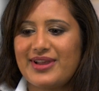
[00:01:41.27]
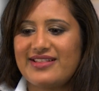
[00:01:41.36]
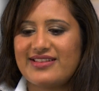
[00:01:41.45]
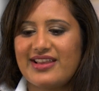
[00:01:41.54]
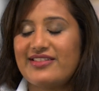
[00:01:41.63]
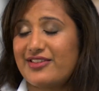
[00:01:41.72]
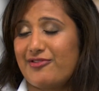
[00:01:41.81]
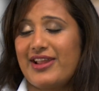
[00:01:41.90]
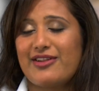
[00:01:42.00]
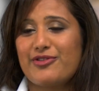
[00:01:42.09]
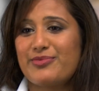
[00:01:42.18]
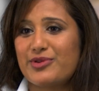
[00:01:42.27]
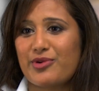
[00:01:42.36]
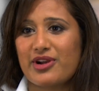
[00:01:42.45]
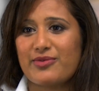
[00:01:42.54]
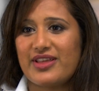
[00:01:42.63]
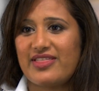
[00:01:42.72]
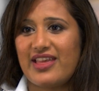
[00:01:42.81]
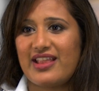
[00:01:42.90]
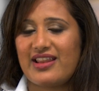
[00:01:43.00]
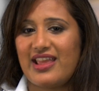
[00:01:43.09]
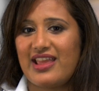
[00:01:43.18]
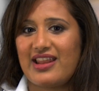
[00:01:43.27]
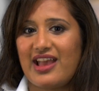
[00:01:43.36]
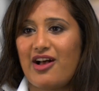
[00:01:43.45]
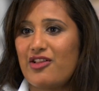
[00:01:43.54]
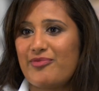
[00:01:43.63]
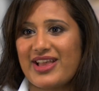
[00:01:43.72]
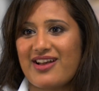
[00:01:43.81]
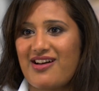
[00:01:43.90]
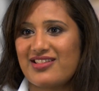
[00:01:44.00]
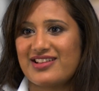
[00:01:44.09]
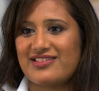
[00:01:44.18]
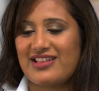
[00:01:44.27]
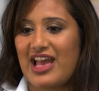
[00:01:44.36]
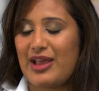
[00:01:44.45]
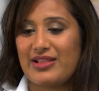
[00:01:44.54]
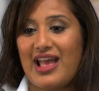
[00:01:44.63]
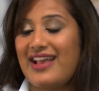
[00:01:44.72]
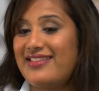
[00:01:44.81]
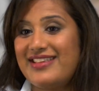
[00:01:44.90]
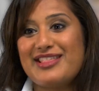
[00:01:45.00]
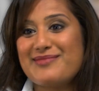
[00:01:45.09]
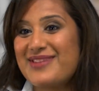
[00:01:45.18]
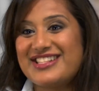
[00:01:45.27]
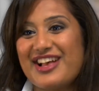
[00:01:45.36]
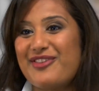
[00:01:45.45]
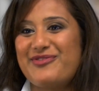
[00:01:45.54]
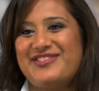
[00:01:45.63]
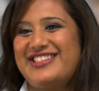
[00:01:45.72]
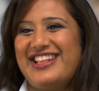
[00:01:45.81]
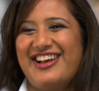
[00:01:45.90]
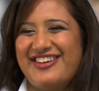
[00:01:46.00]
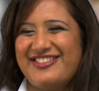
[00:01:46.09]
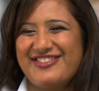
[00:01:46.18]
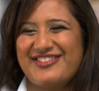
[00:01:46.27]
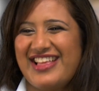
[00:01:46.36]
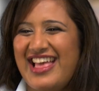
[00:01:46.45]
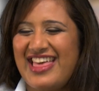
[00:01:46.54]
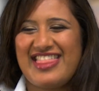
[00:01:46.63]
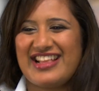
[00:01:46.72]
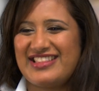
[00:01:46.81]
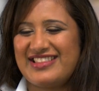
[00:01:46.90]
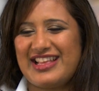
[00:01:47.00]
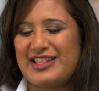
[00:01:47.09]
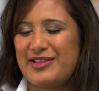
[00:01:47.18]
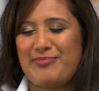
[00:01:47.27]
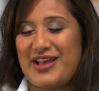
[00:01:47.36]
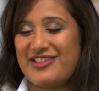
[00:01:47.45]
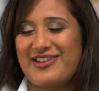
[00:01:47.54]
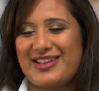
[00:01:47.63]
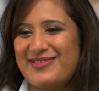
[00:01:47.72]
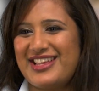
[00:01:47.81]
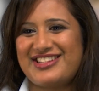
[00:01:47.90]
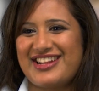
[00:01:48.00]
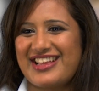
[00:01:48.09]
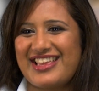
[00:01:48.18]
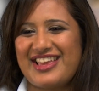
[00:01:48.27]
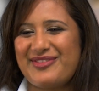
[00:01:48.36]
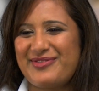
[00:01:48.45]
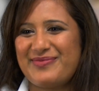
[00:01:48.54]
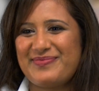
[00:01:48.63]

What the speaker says: It's a great group to work with, and all of my colleagues, I see them myself, so that's the best recommendation I can give.